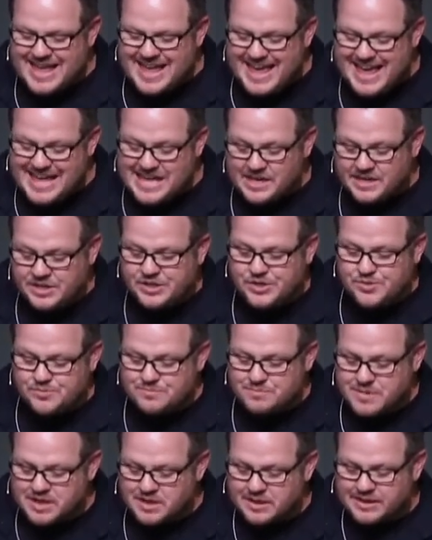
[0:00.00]
in
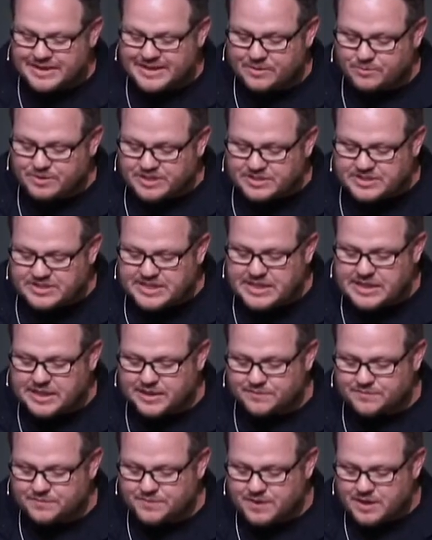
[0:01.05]
humility
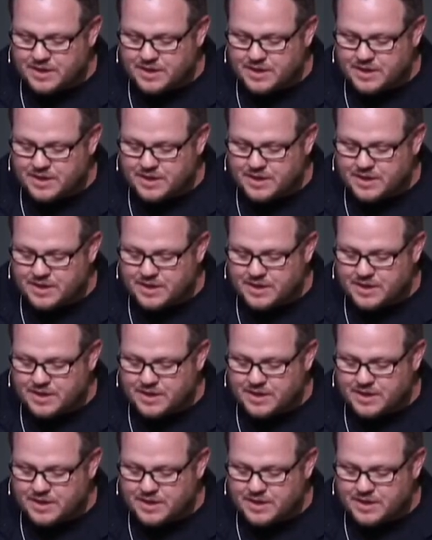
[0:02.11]
receive